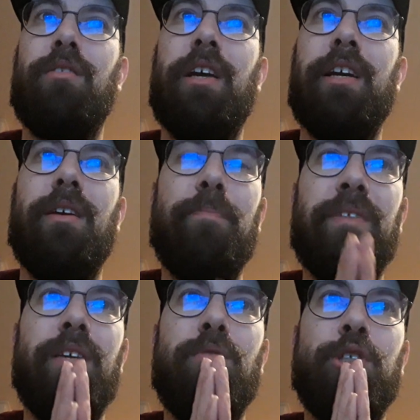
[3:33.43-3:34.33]
like
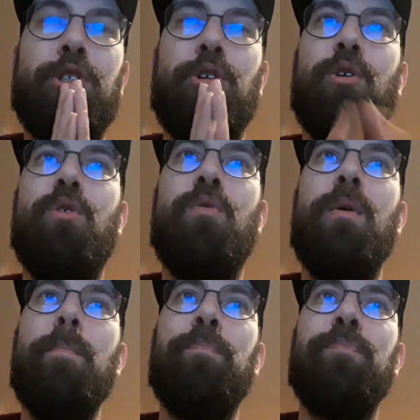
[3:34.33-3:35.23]
he was so
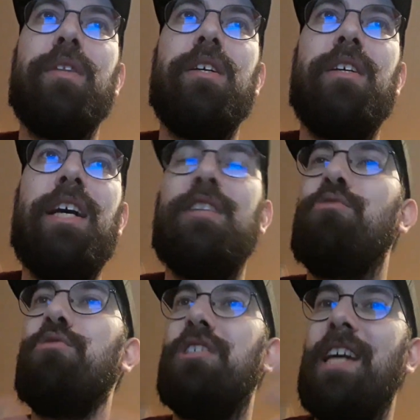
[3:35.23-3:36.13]

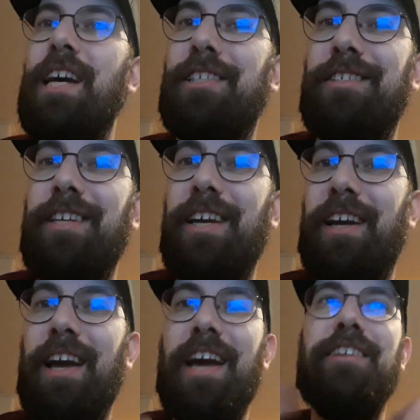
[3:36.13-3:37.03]

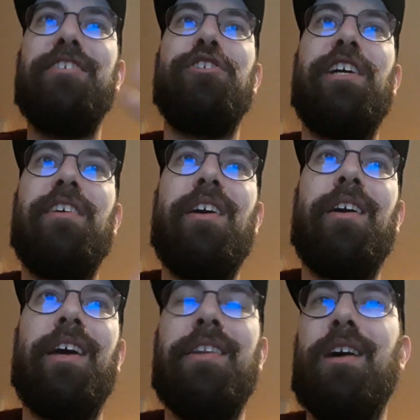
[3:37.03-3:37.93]
enthusiastic
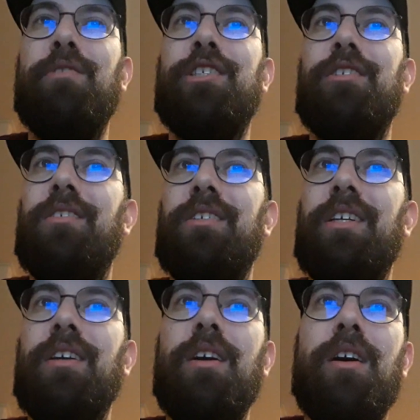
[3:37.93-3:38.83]
energetic and now he
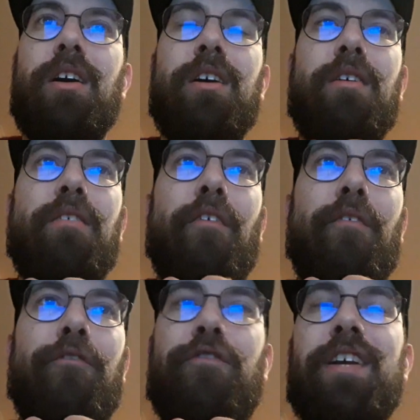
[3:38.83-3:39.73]
suddenly
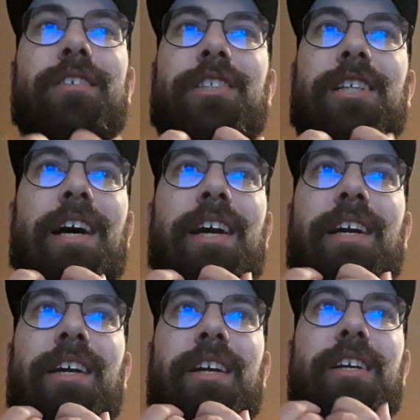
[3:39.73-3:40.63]
feels
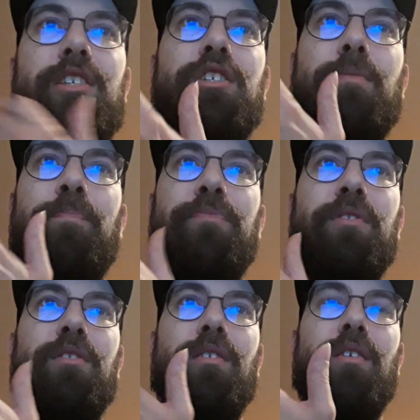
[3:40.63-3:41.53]
like he's
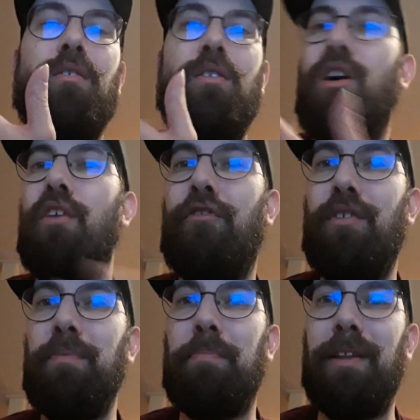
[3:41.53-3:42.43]
off
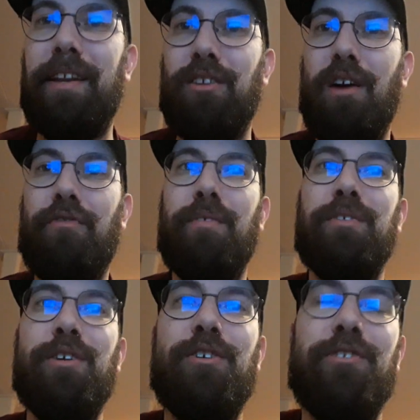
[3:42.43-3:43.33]
from the planet, off from
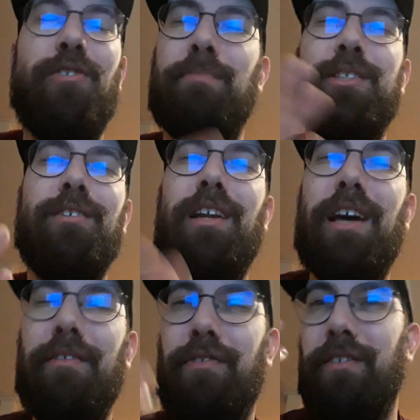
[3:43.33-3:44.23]
the earth. No, I'm still
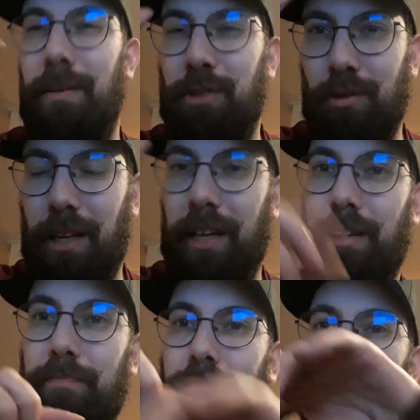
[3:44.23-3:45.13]
alive here. I'm still like,
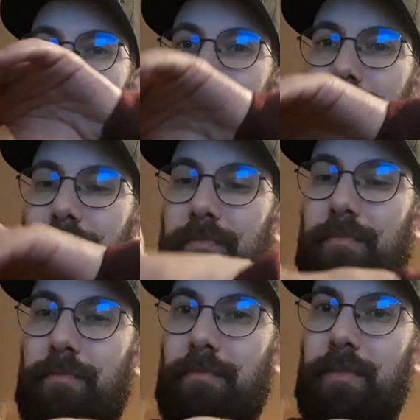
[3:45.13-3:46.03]

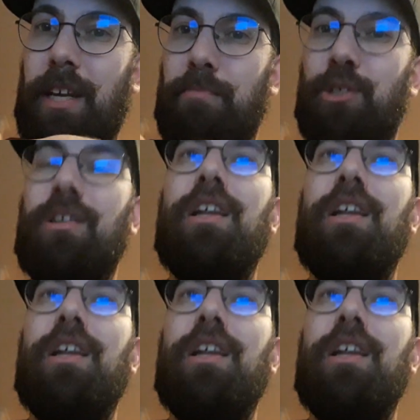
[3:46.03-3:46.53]
yeah, I'm still